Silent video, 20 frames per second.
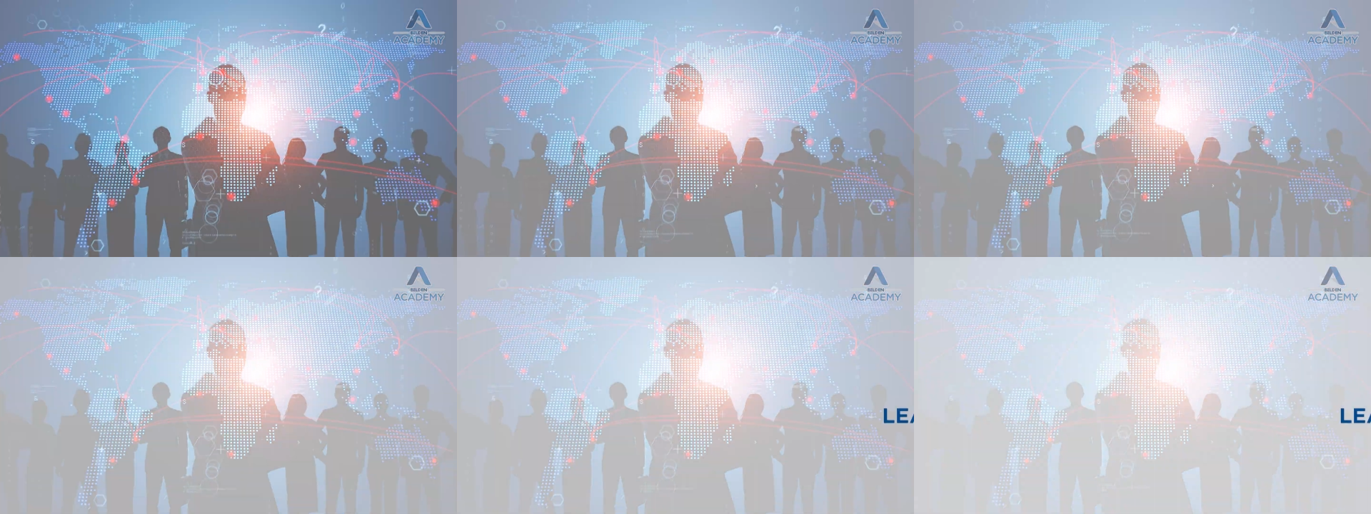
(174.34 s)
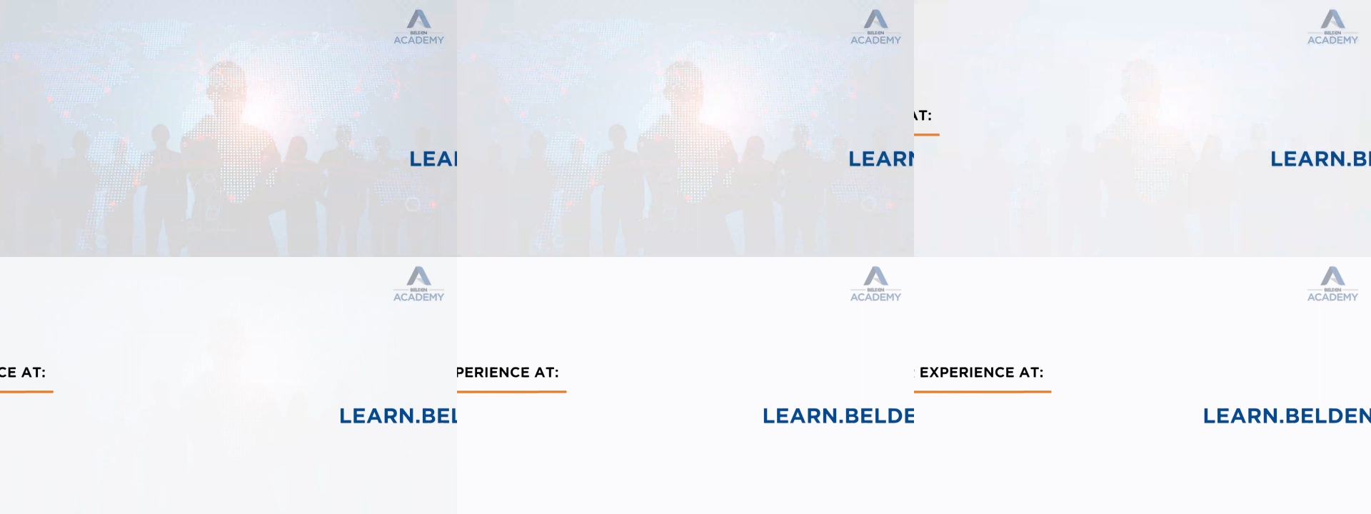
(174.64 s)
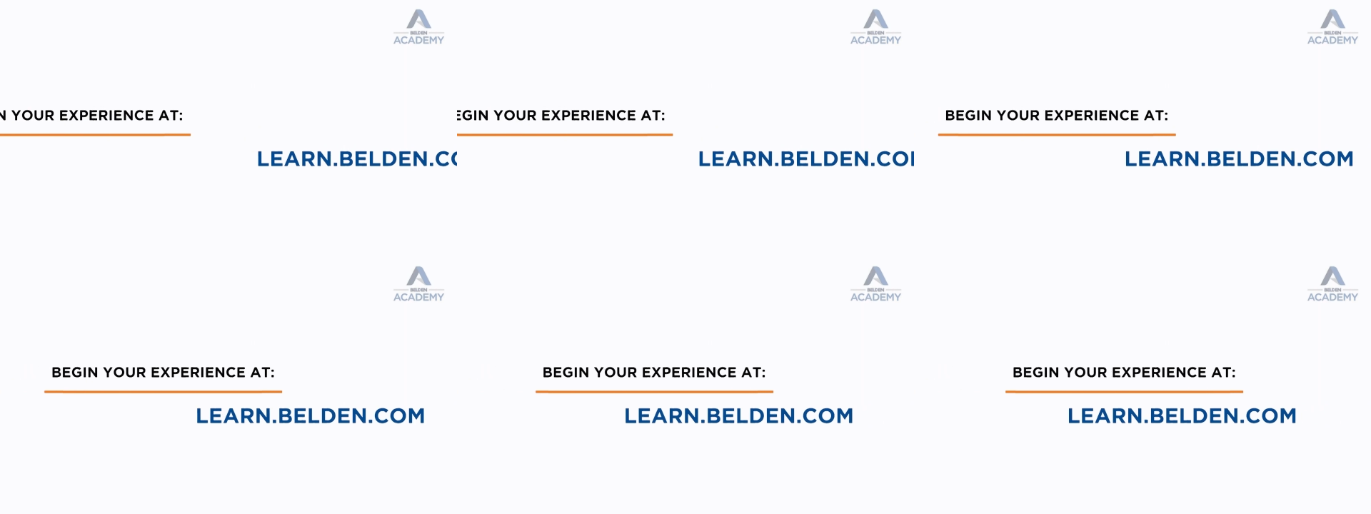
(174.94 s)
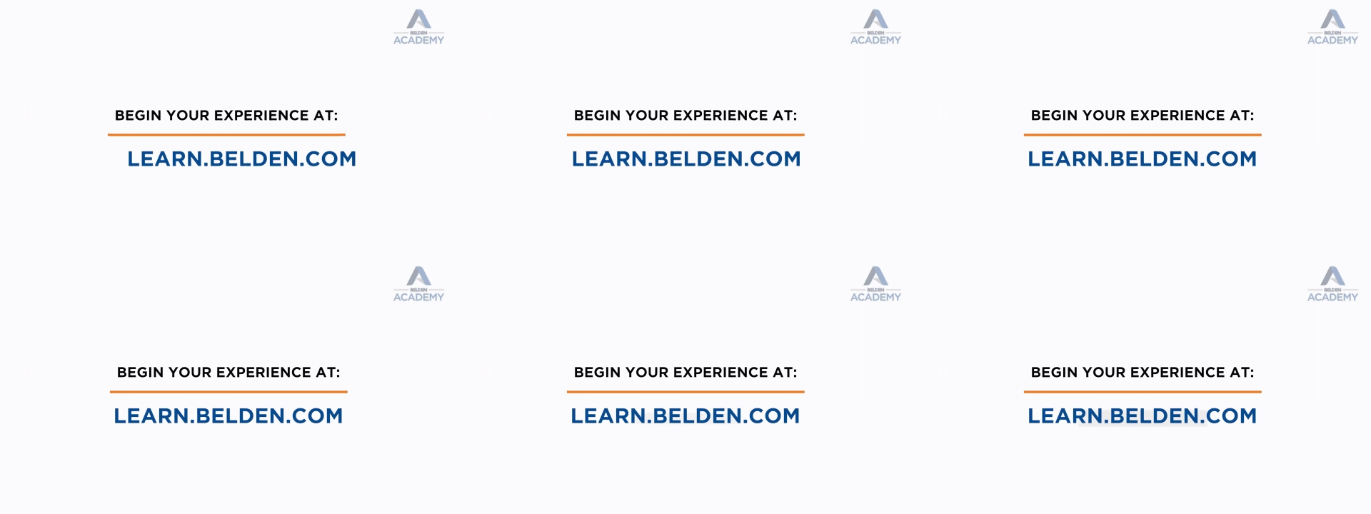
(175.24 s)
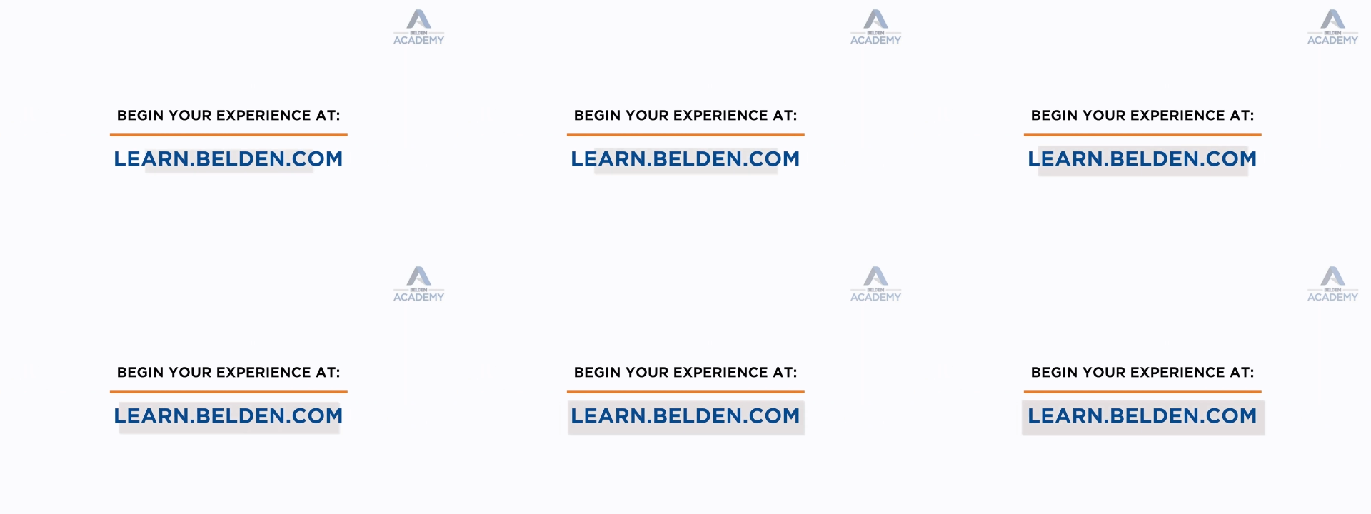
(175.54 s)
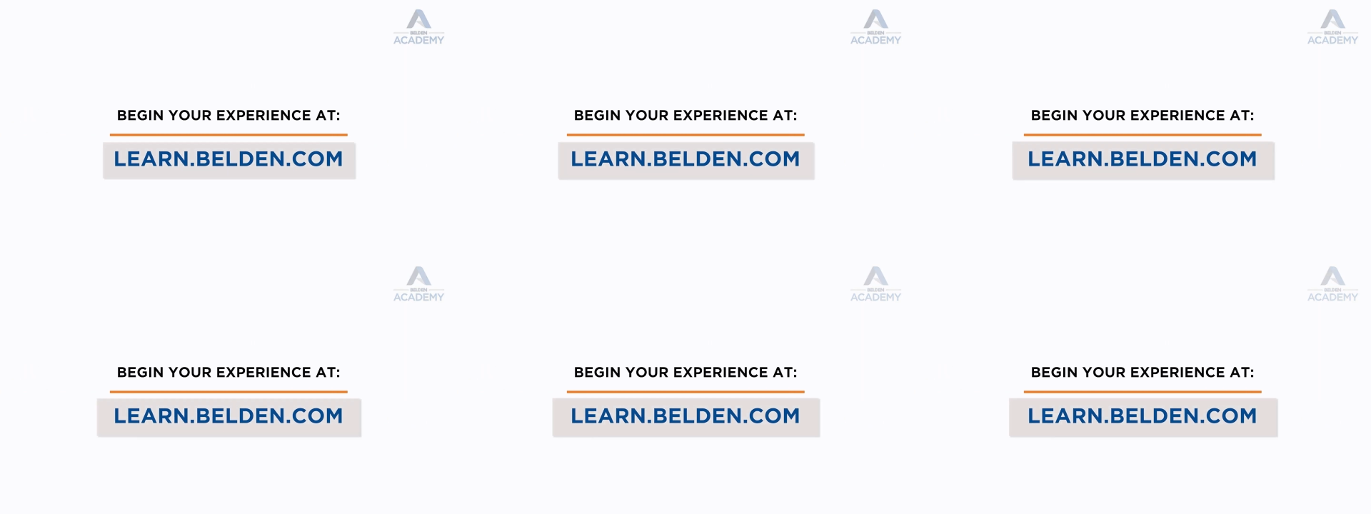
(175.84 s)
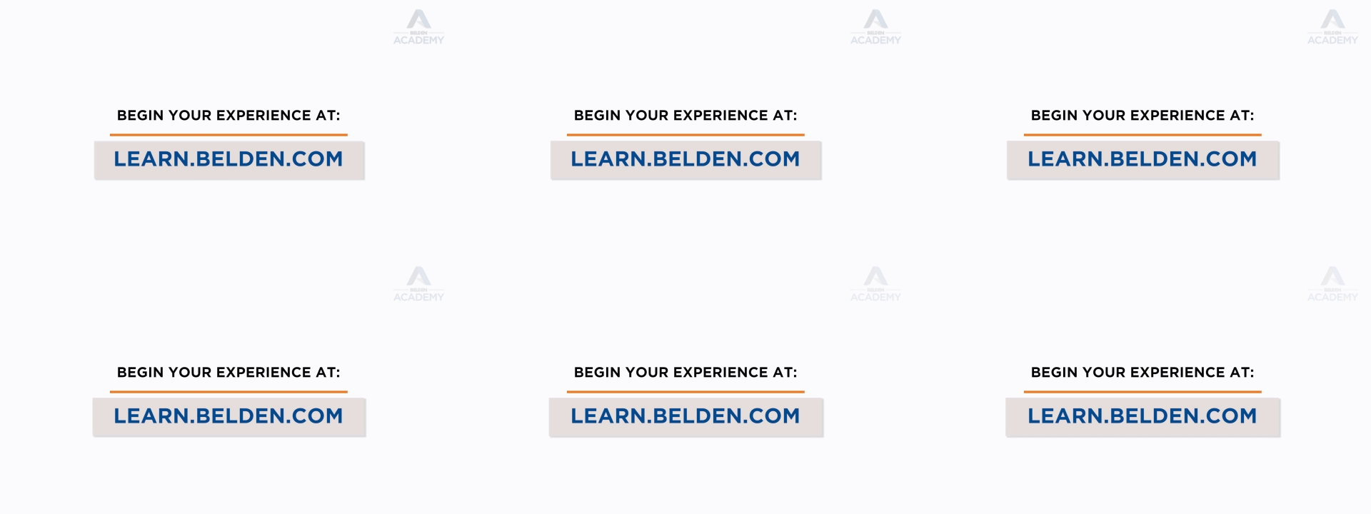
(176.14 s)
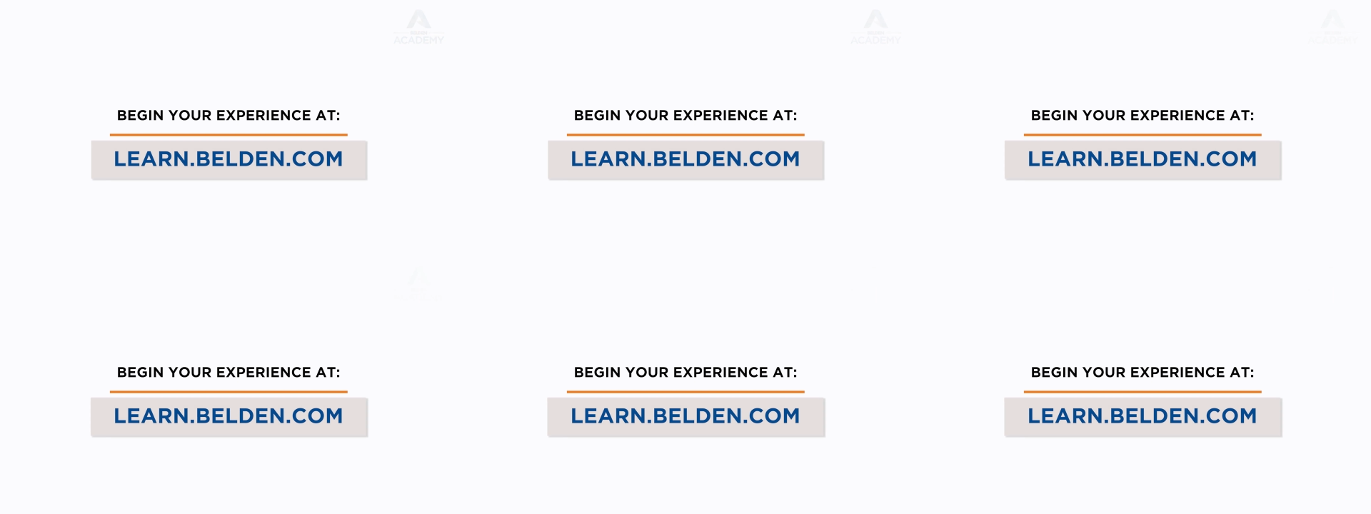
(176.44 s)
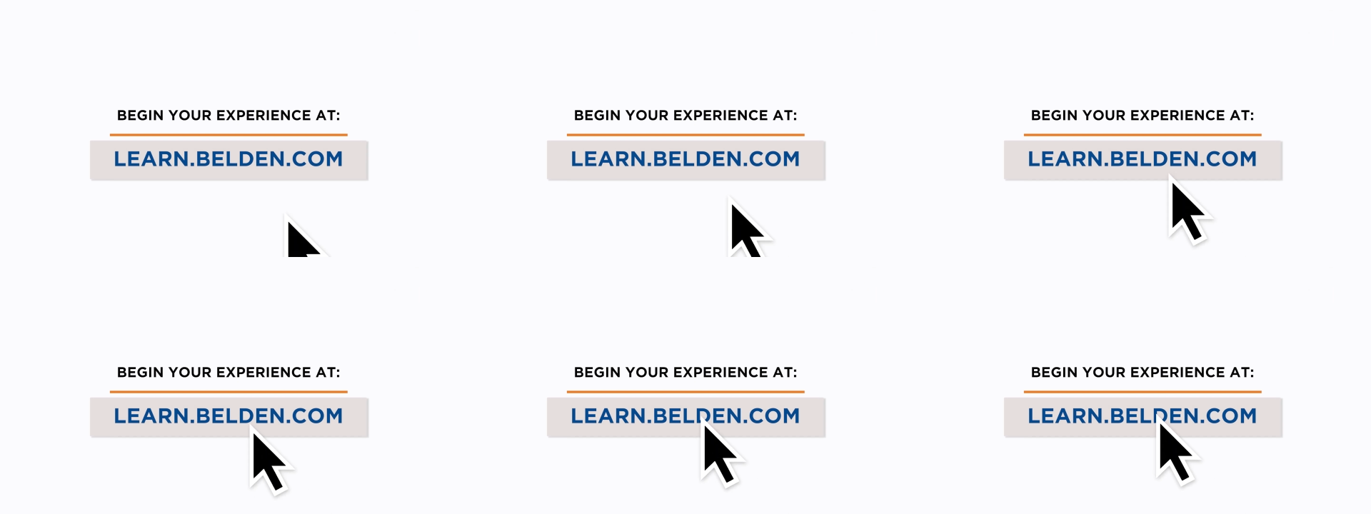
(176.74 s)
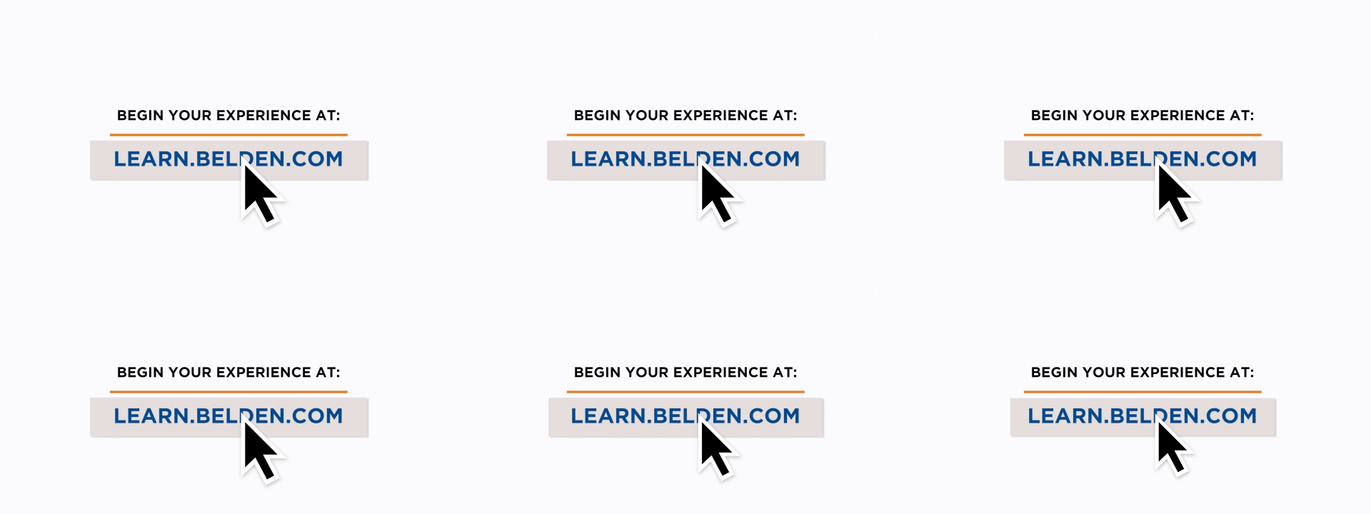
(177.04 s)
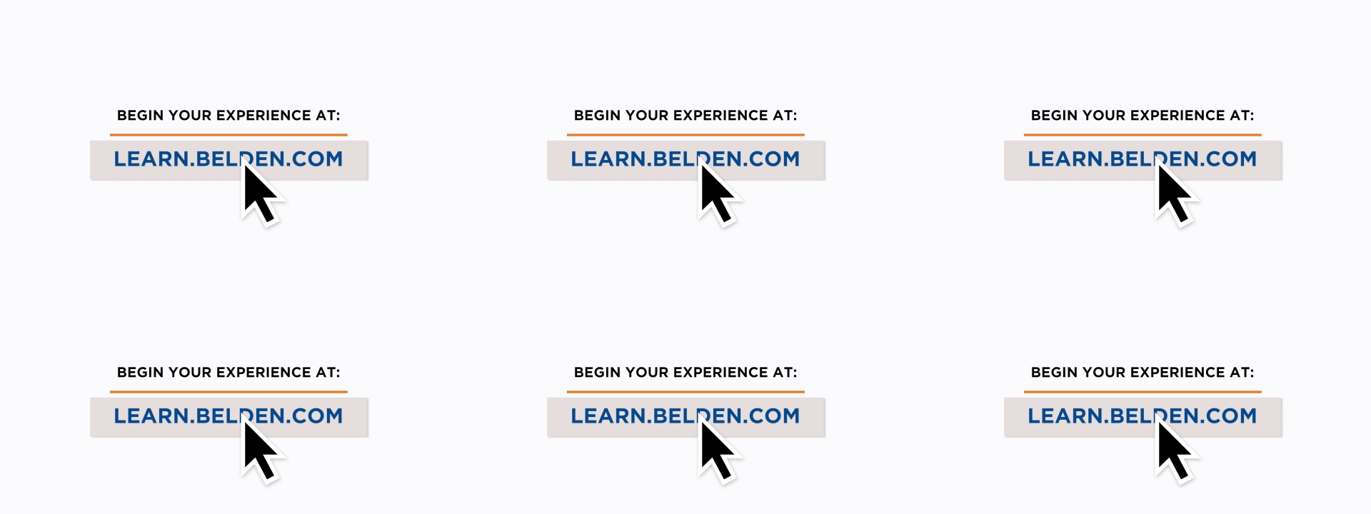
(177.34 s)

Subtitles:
[unreadable: no face in view]